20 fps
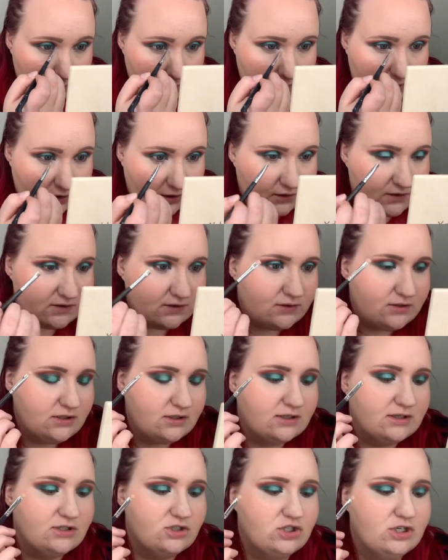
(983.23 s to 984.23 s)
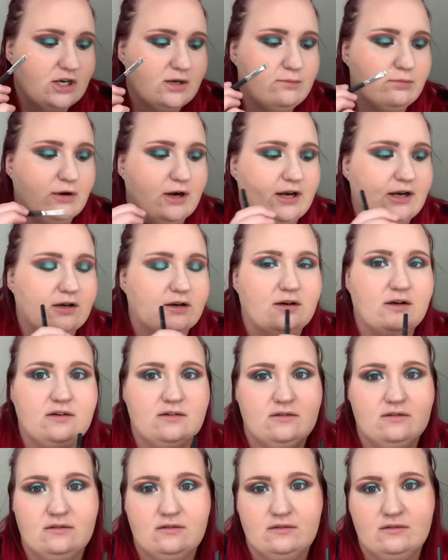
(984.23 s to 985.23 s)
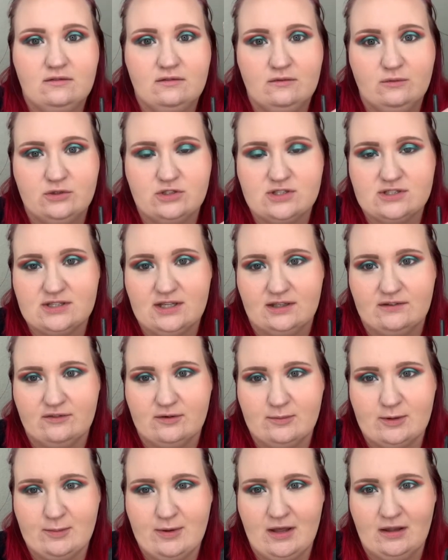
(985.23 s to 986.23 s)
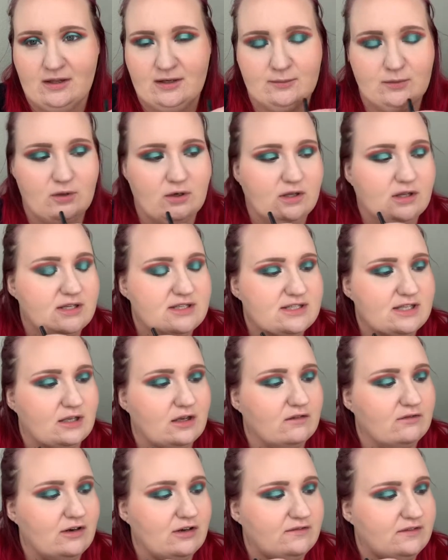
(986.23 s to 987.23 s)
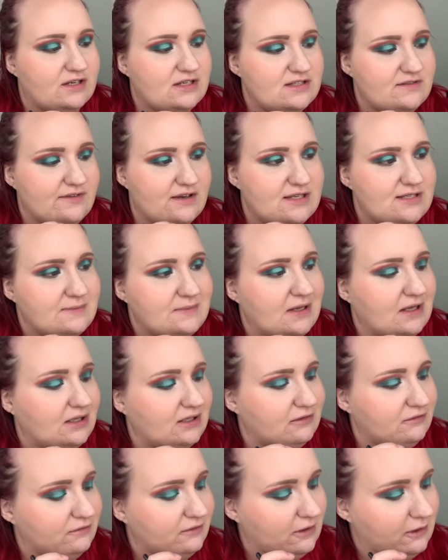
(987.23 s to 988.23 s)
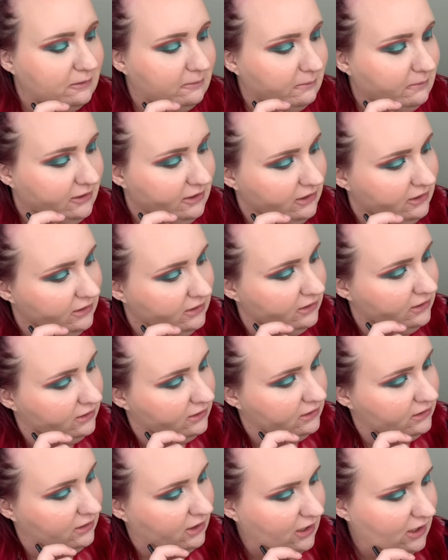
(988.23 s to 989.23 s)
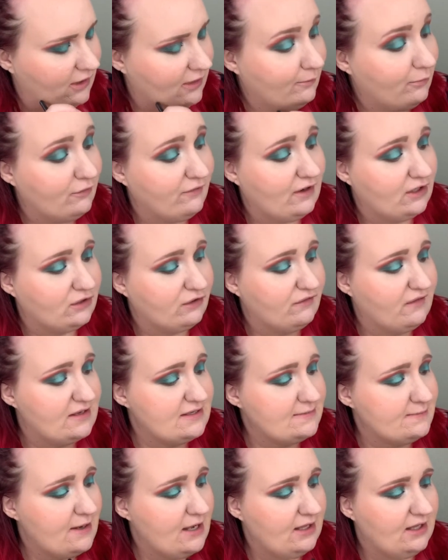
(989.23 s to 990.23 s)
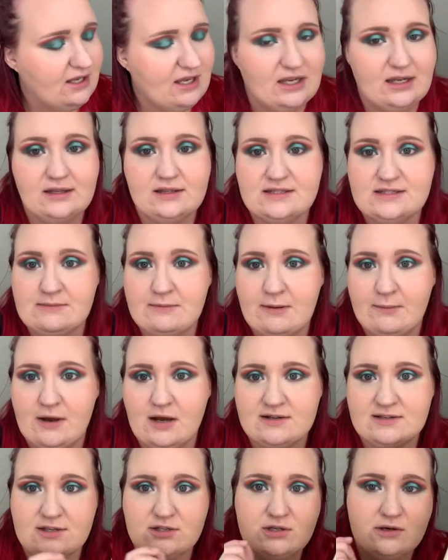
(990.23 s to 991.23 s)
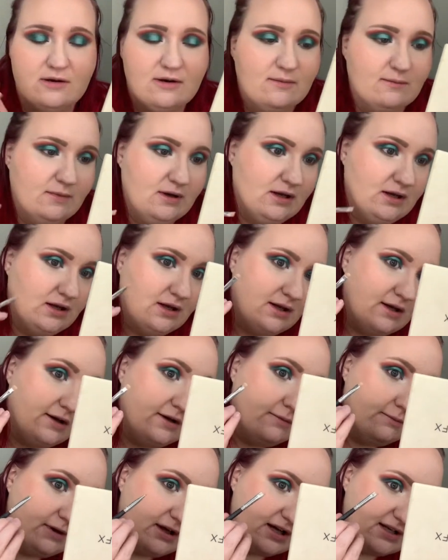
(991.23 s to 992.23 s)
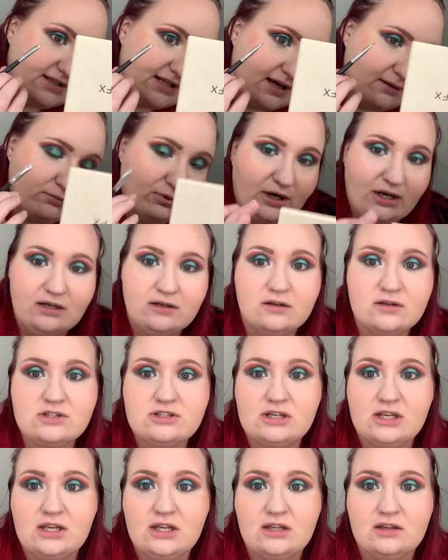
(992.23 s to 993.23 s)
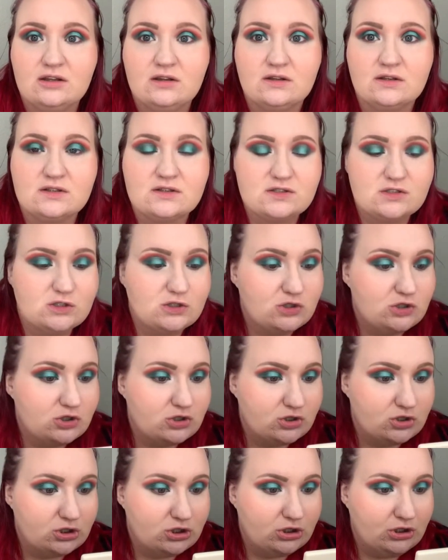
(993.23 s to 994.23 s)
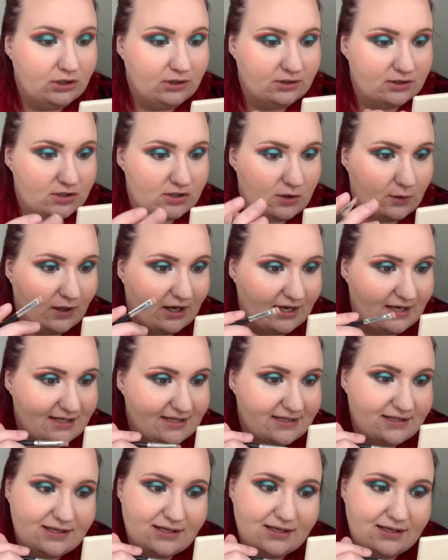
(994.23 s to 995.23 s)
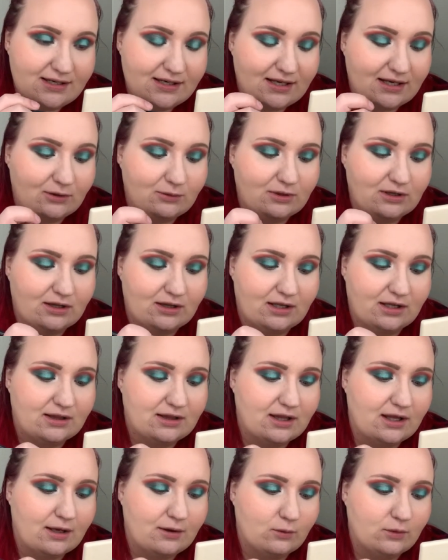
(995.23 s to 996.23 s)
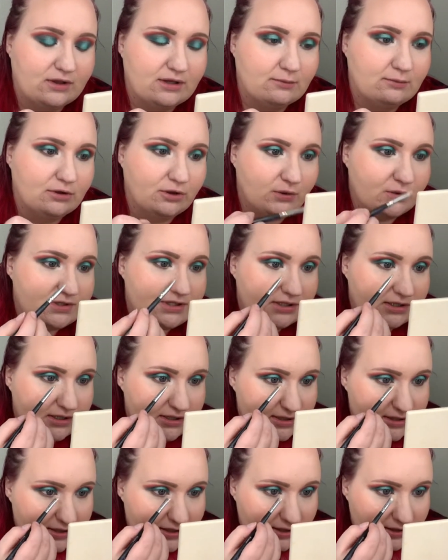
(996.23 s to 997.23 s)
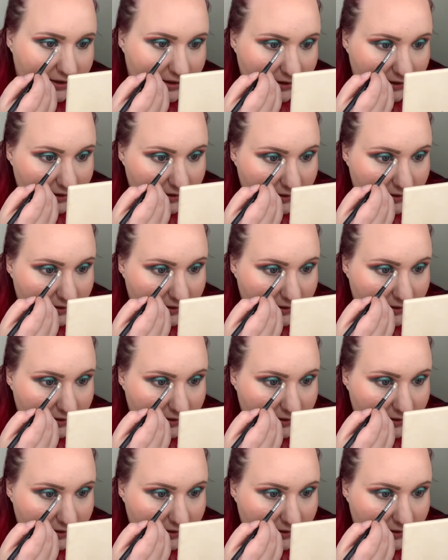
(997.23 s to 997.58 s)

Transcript: I also took the shade Brightener, which is like from the palette I'm holding. It's the Cover FX face palette from the Perfector face palette. I got this in my BoxyCharm because that Brightener shade looks so icy and I really like that with the blues in this look.